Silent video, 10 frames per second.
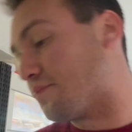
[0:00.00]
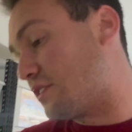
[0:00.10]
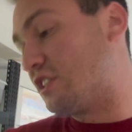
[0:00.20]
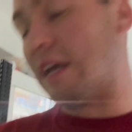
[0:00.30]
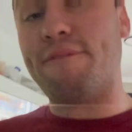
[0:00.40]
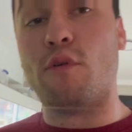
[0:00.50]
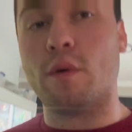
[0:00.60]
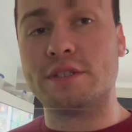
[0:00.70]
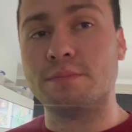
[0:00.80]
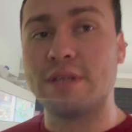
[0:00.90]
Skip
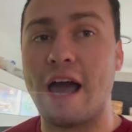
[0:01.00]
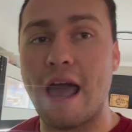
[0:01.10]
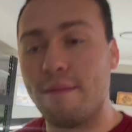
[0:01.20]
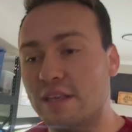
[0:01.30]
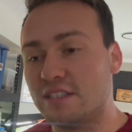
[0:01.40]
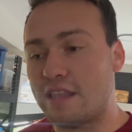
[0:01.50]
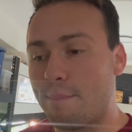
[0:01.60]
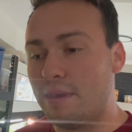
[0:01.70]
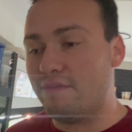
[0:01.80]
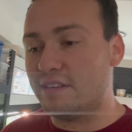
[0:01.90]
forward some time. He's in that
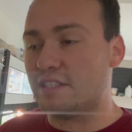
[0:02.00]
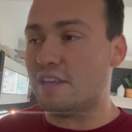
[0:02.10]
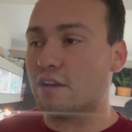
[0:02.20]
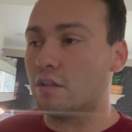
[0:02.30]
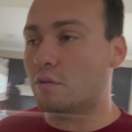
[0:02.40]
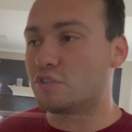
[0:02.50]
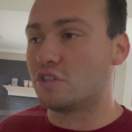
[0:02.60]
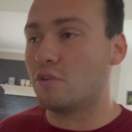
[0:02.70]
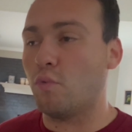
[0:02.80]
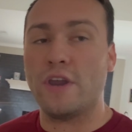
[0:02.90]
PVC
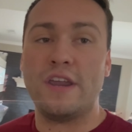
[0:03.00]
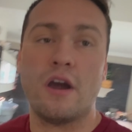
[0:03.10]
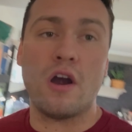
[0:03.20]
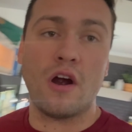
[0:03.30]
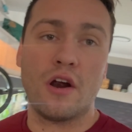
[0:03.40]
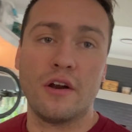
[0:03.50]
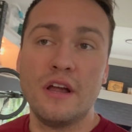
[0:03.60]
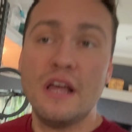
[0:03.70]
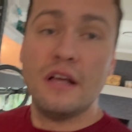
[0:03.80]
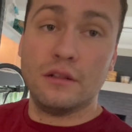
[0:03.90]
enclosure. We're
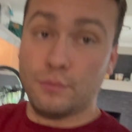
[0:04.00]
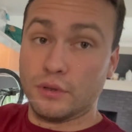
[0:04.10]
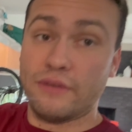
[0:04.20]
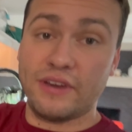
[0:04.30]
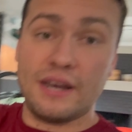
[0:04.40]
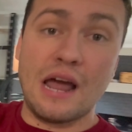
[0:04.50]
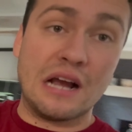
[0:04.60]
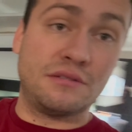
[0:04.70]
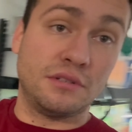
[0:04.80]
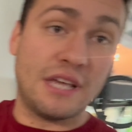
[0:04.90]
living in
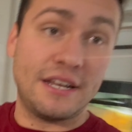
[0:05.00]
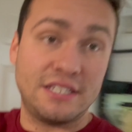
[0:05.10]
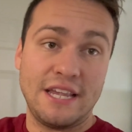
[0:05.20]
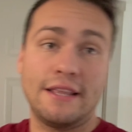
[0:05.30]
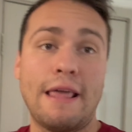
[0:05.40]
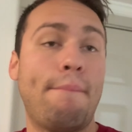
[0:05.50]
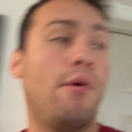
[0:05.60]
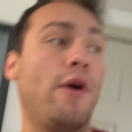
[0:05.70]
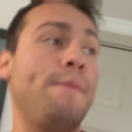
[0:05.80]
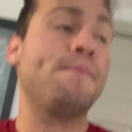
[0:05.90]
Knoxville, Tennessee at that
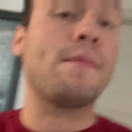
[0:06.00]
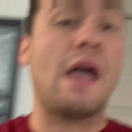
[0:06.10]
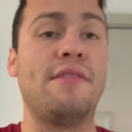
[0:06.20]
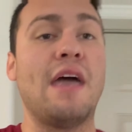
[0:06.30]
point, and